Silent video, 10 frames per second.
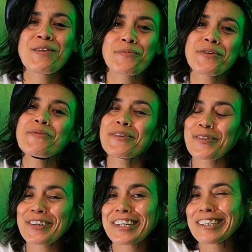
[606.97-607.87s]

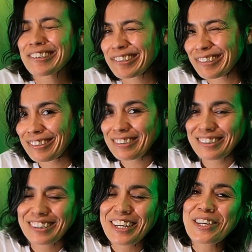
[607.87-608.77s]
Pre-recorded.
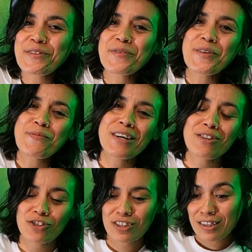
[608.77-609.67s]
Thank you very much.